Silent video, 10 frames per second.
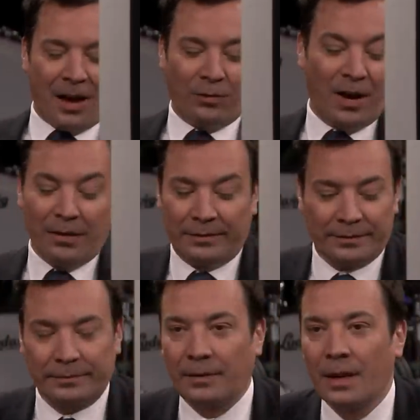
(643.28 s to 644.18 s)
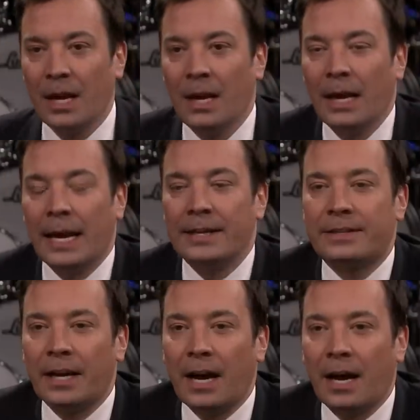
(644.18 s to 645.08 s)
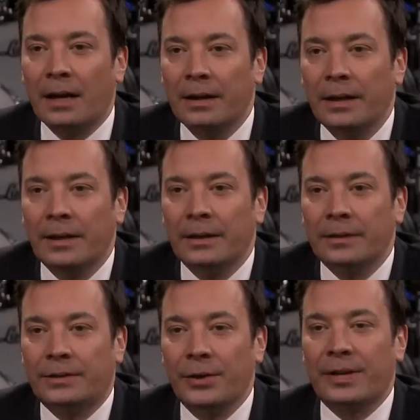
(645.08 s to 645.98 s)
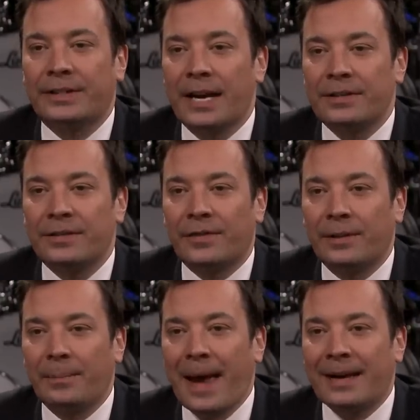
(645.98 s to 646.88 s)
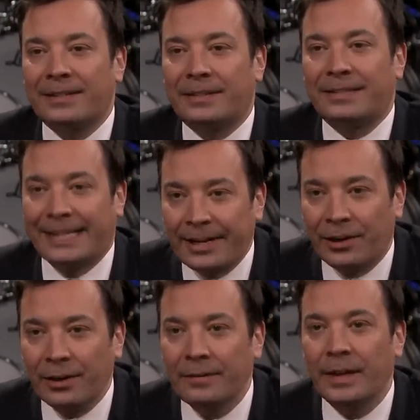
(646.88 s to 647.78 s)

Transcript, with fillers: Well, it's two contestants from The Masked Singer